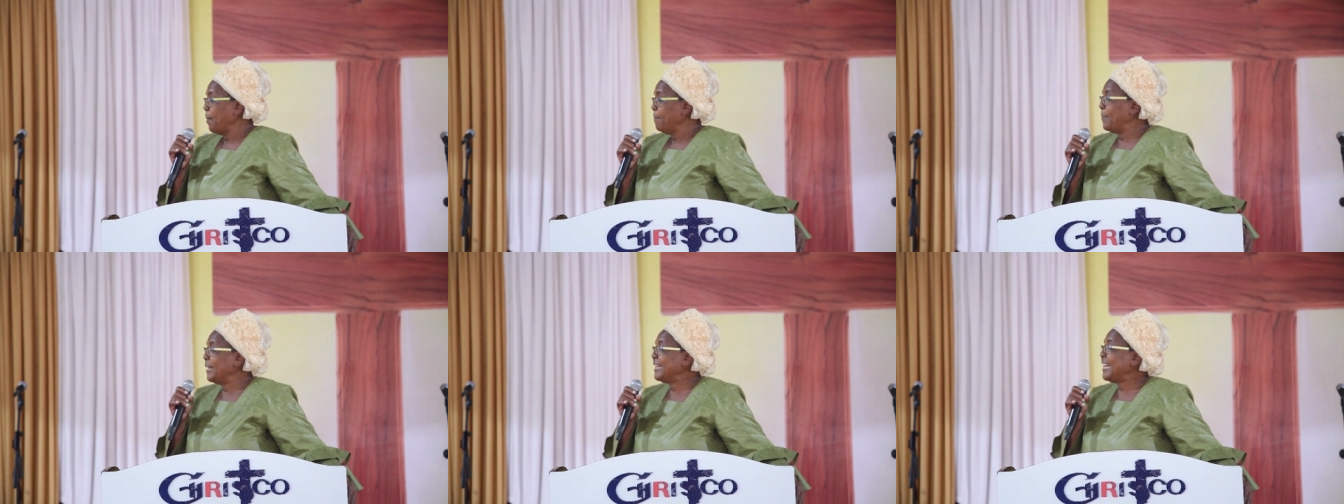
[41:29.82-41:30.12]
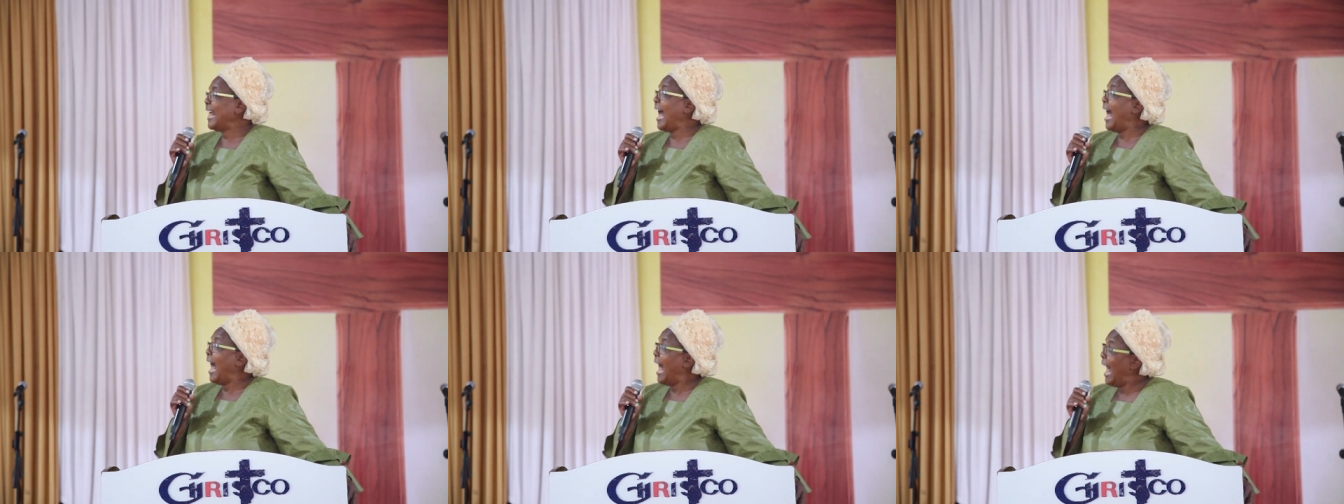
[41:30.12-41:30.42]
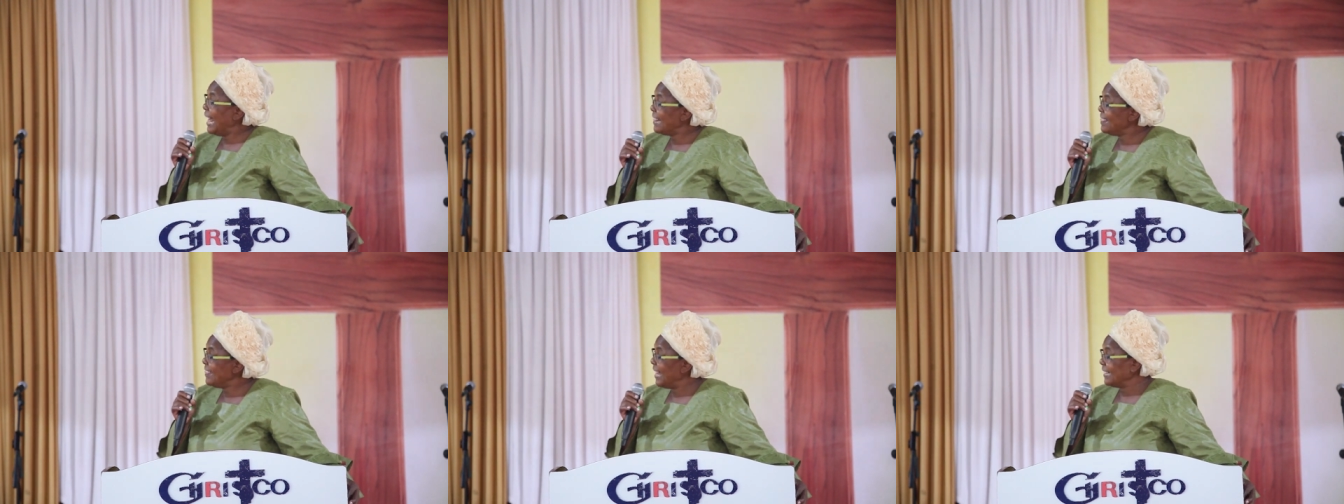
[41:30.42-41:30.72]
But there
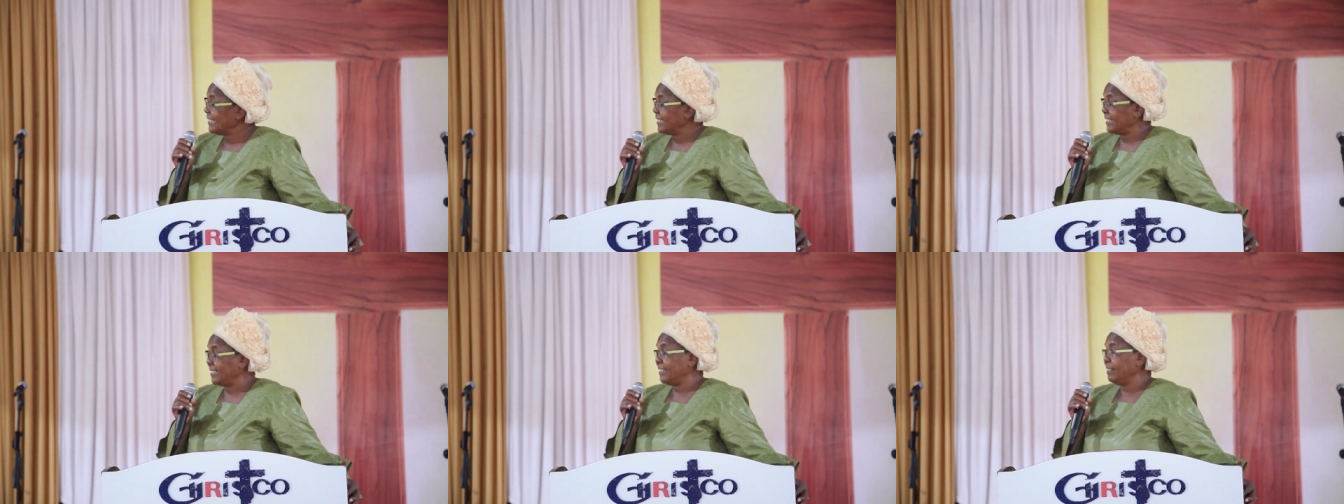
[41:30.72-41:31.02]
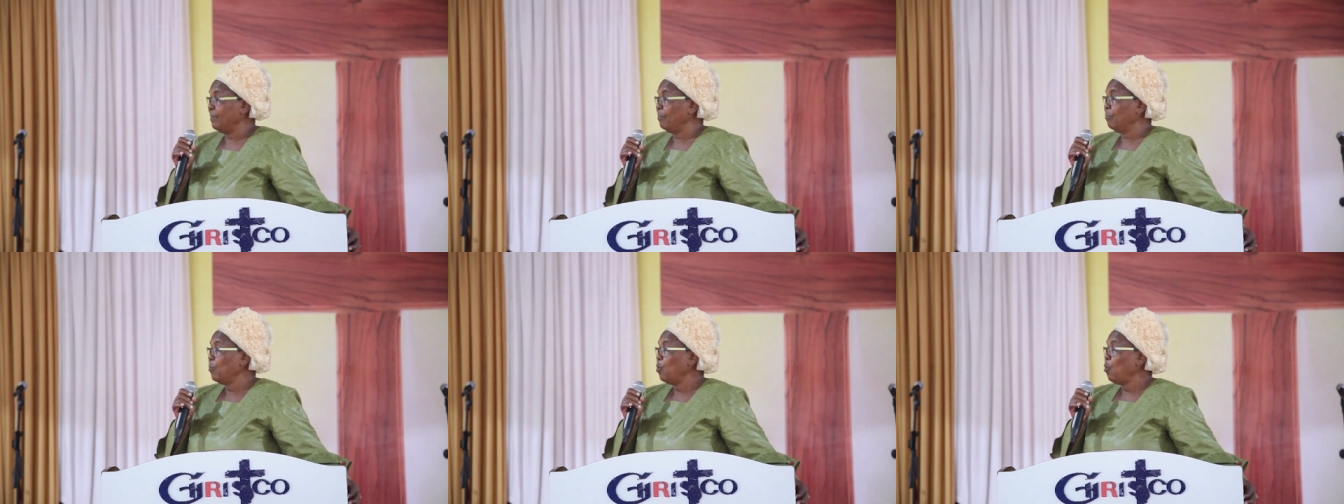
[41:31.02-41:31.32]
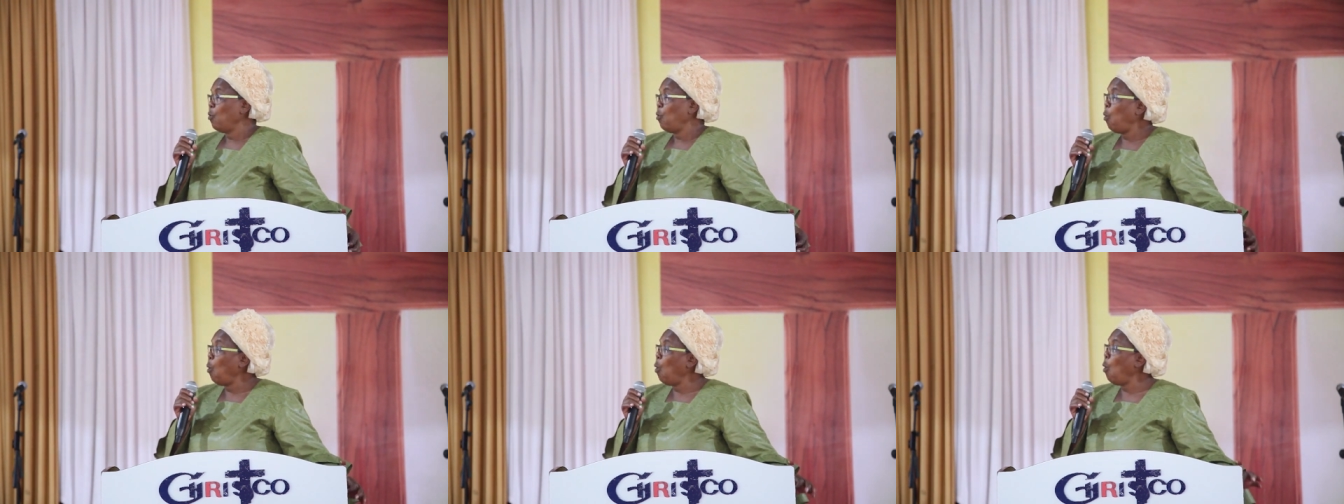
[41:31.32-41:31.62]
are others
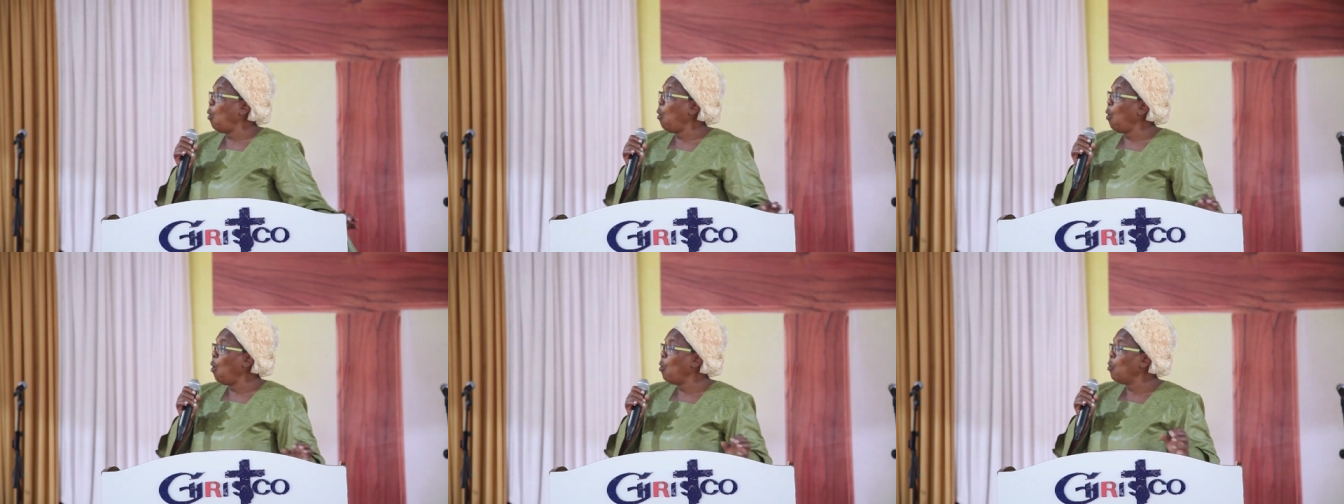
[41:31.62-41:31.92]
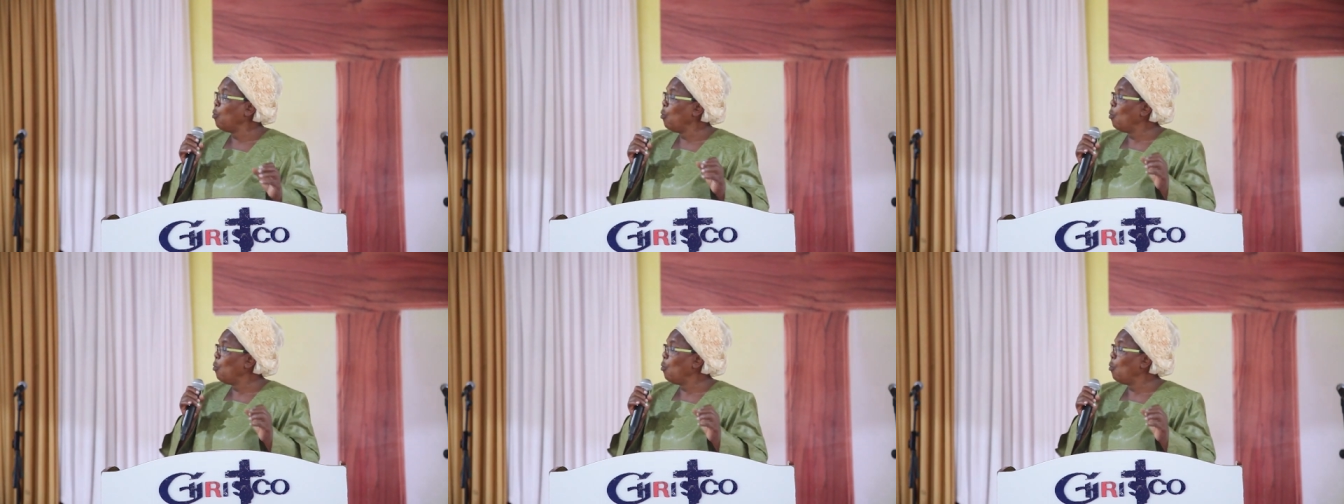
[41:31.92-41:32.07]
who,